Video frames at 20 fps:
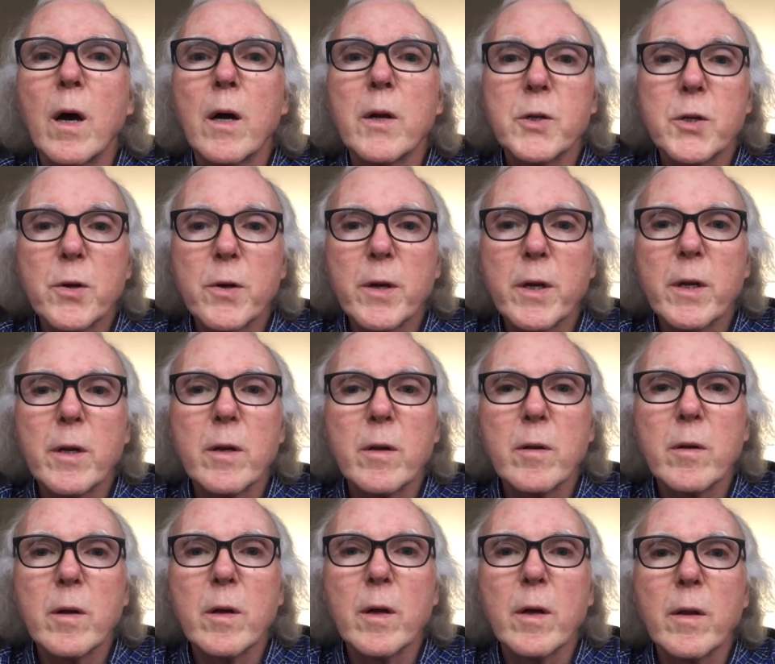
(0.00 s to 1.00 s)
During
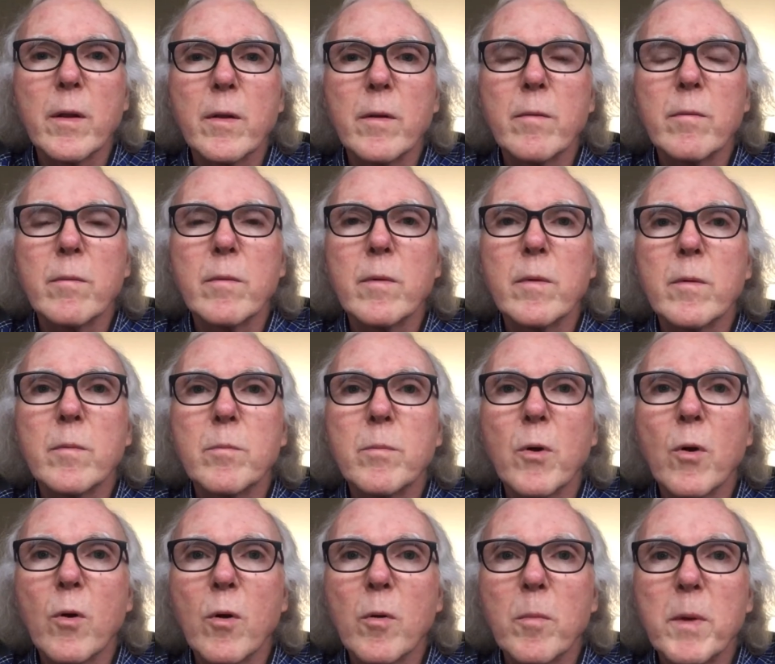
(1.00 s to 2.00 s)

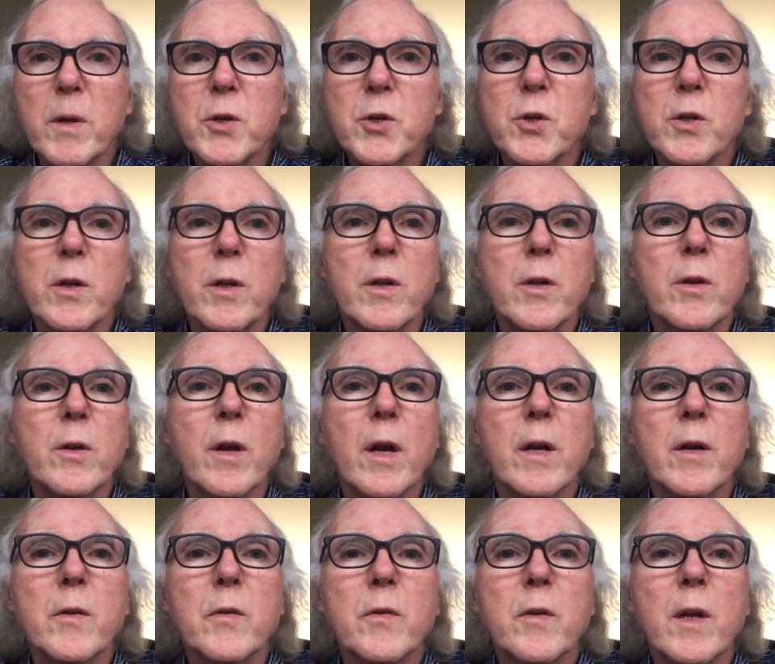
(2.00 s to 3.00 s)
Prohibition in the
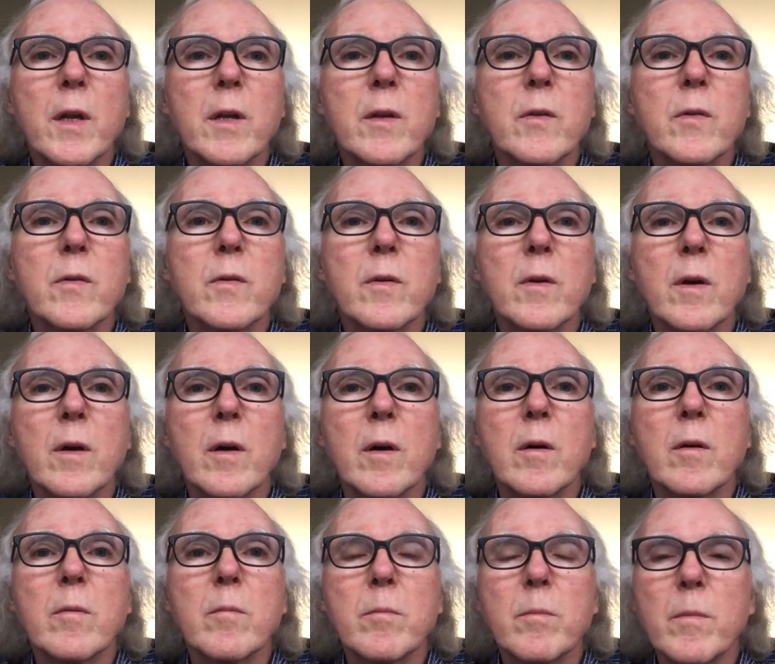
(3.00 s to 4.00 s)
United States,
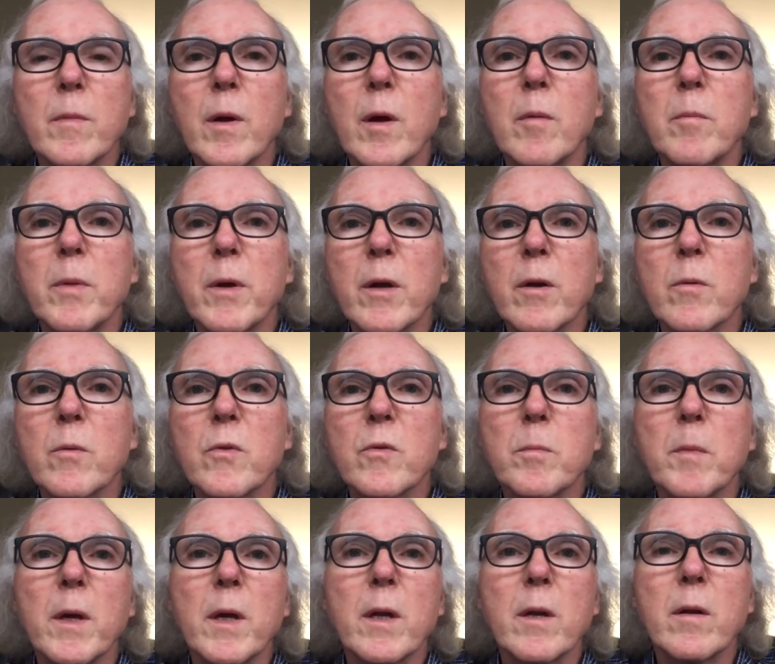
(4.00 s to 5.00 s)
beer was
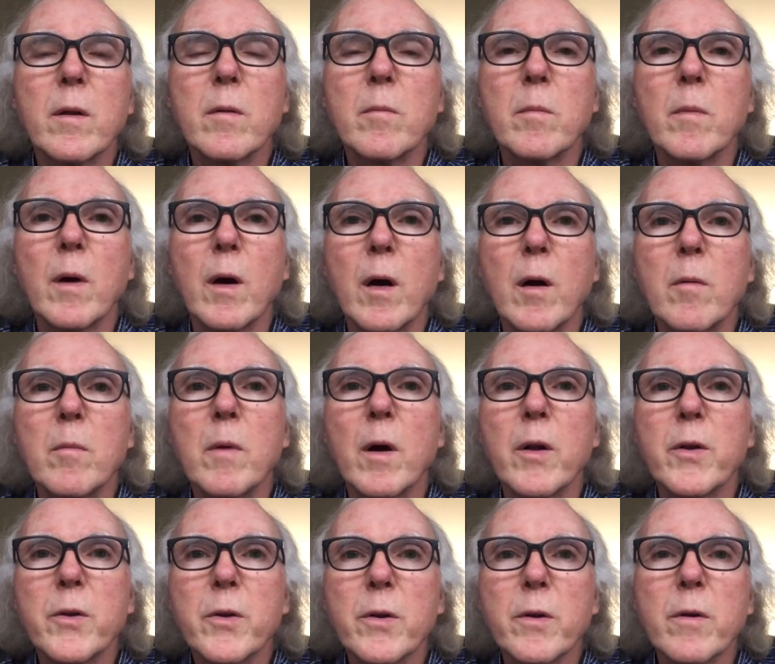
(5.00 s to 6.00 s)
made
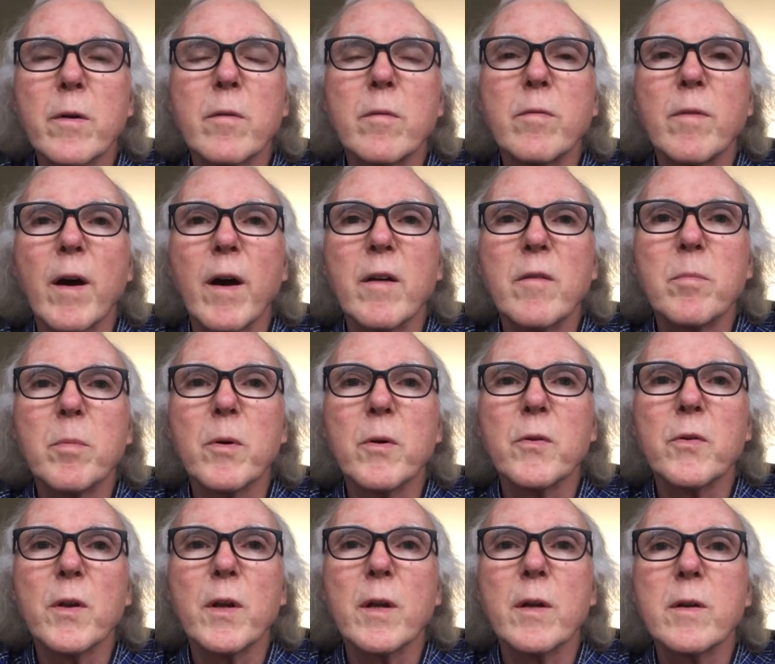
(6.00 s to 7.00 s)
under
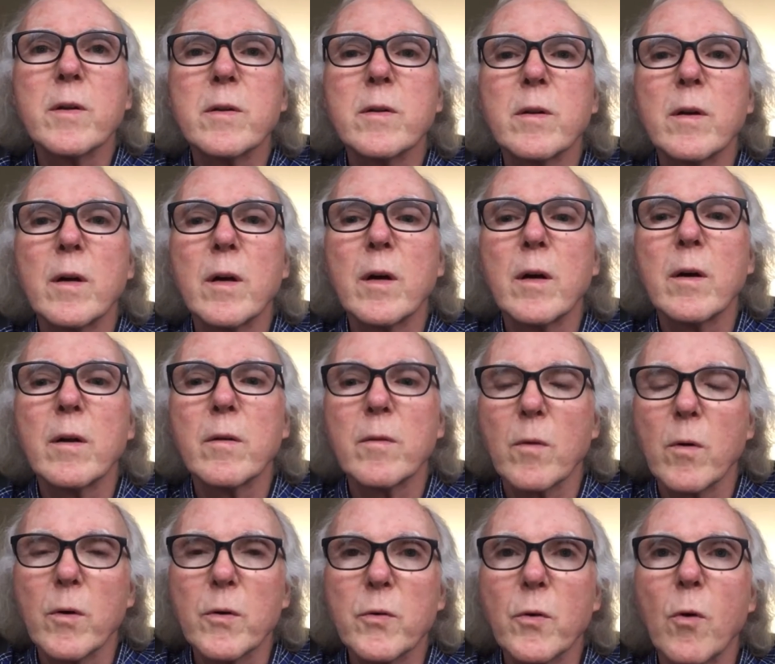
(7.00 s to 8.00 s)
5%, and of
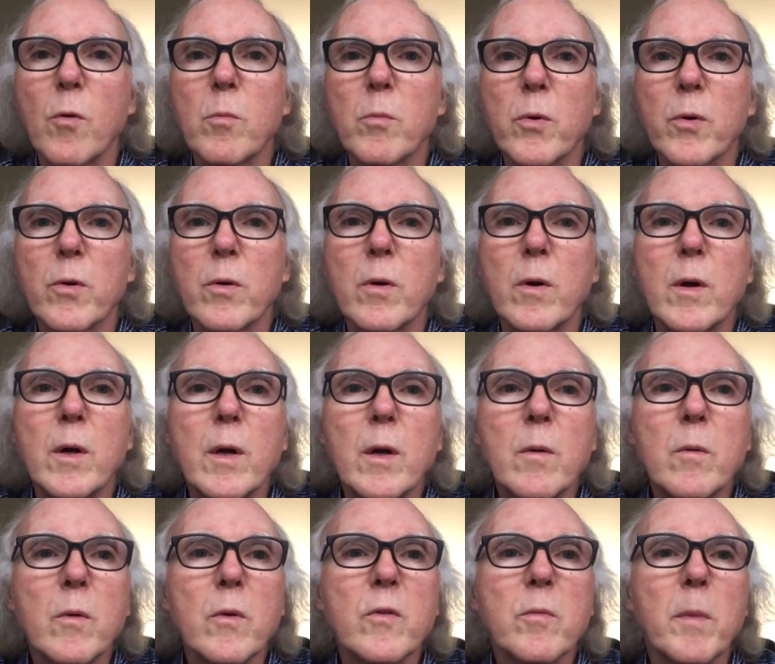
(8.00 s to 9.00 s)
course, homebrew
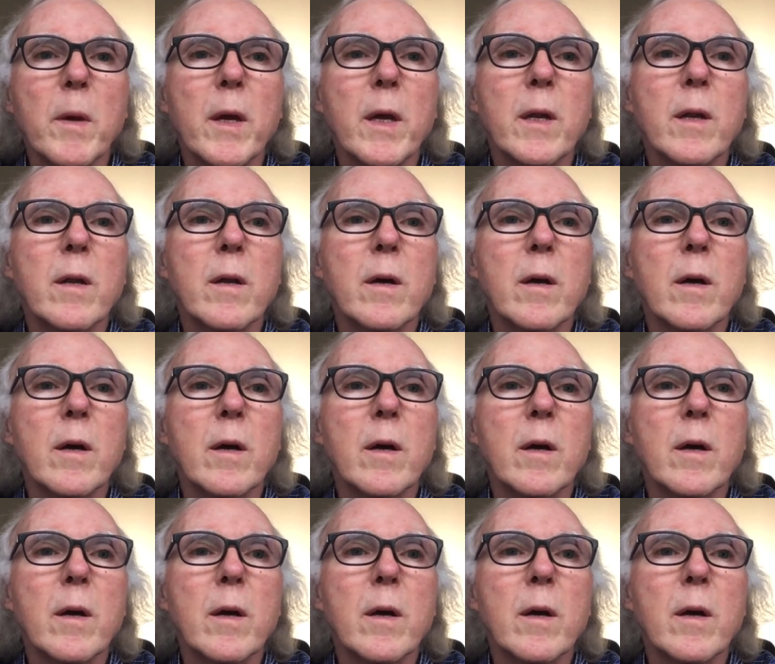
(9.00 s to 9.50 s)
was made.